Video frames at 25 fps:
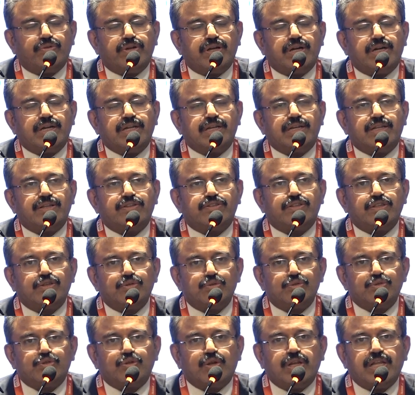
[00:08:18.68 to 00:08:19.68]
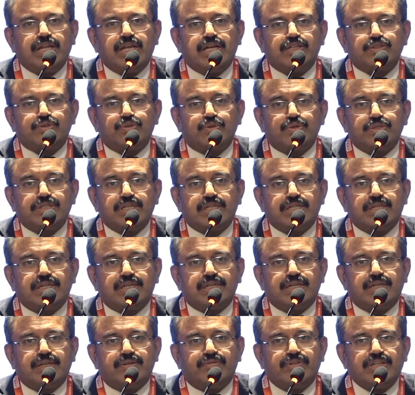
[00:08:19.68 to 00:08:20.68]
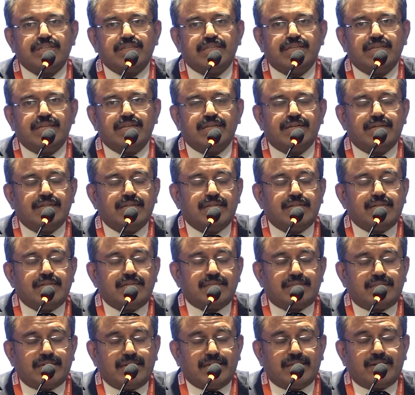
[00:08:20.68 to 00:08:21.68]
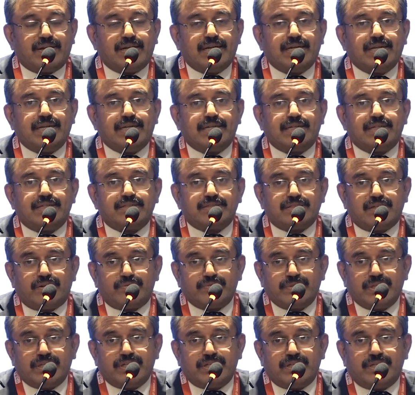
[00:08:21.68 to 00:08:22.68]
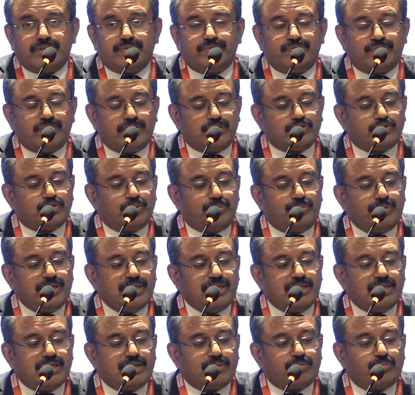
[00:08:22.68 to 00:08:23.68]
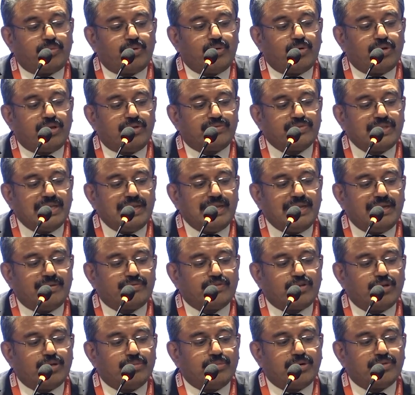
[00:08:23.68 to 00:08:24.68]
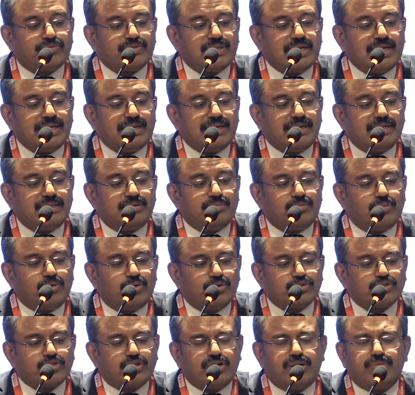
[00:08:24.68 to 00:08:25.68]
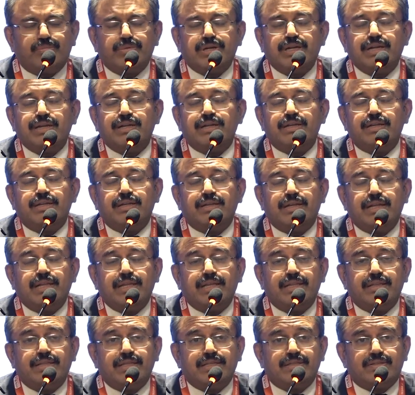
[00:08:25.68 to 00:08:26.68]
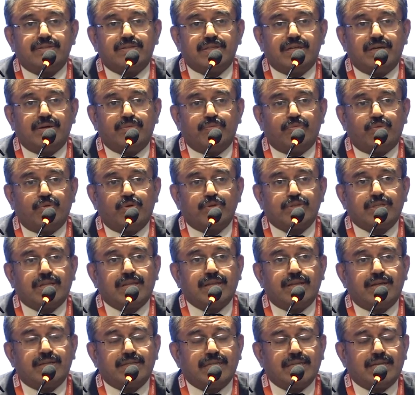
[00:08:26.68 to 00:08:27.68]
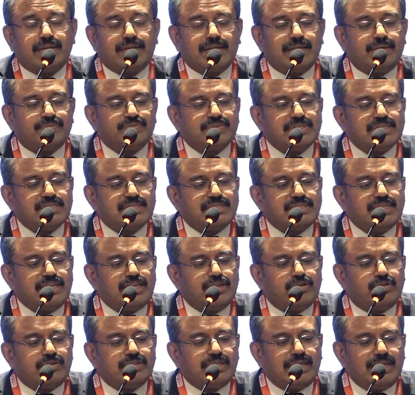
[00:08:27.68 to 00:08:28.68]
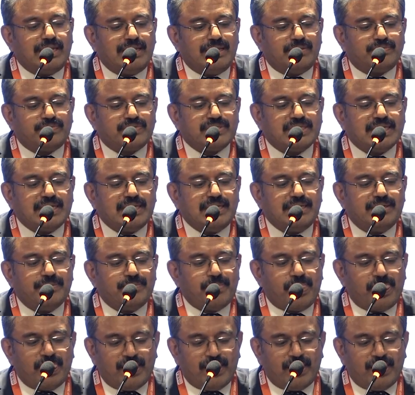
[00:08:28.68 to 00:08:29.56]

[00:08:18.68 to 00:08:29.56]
it is usually associated with the thyroiditis of the superior pole of the left lobe of thyroid. Most commonly, this 4th bronchial club cyst is seen on the left side.